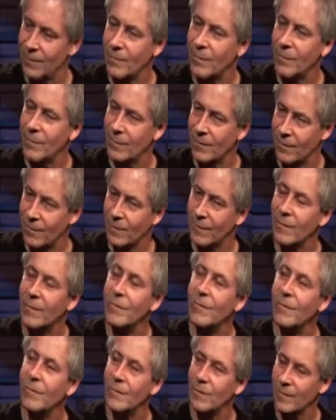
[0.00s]
So
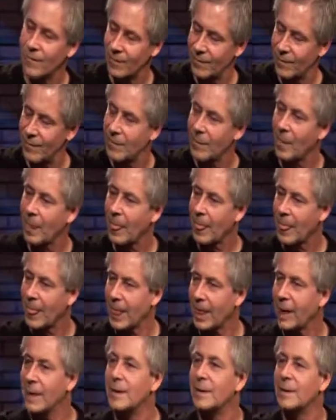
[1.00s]
that's another way